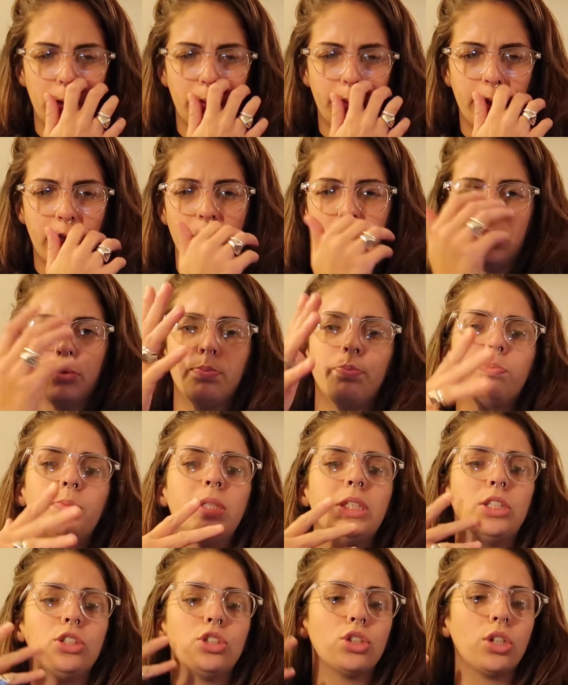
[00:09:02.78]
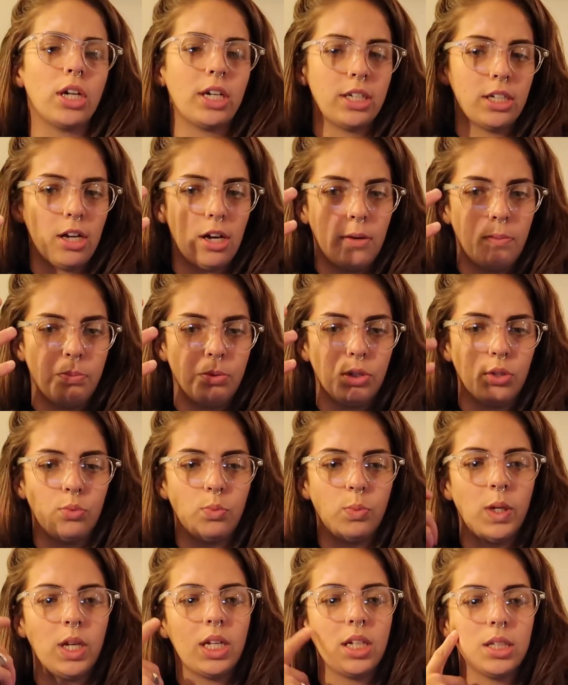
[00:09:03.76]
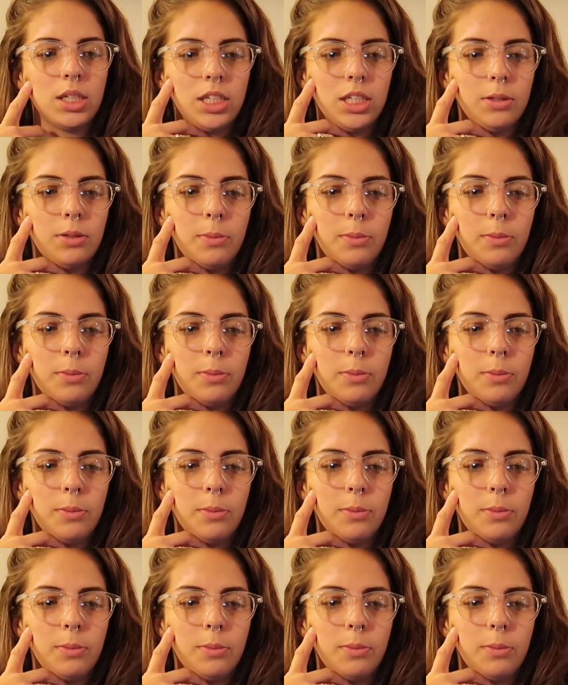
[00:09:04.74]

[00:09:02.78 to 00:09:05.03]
I'm gonna be trying to upload weekly